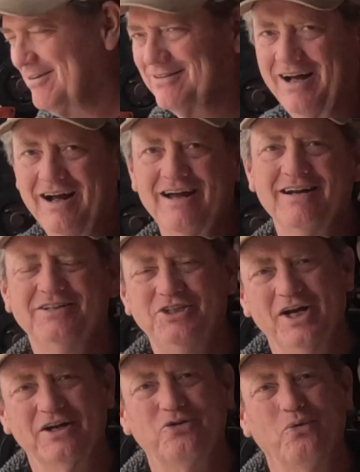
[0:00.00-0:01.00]
is I got to
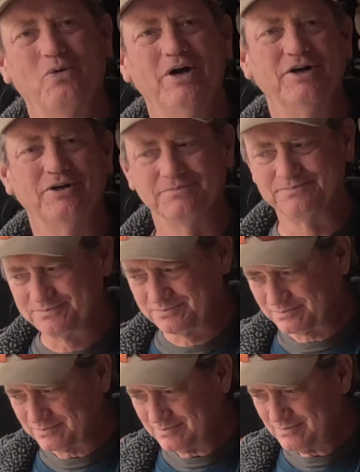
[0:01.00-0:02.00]
check the weld.
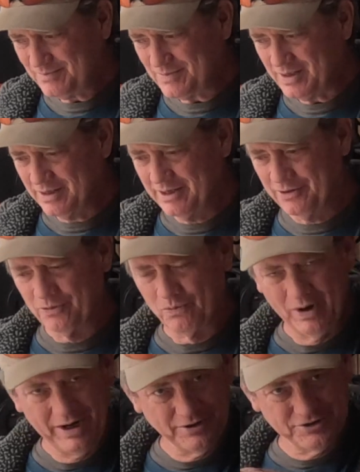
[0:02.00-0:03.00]
Now the
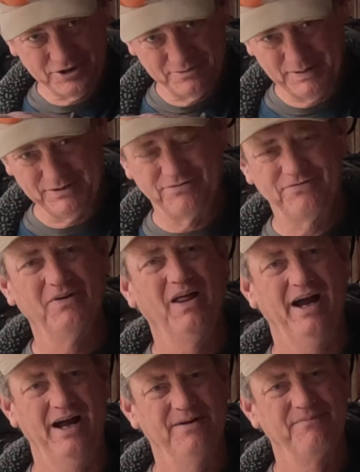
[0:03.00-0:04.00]
weld should be
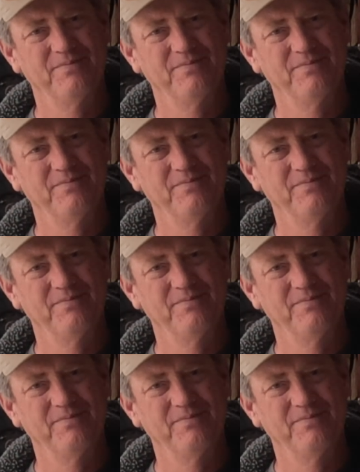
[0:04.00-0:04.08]
flat.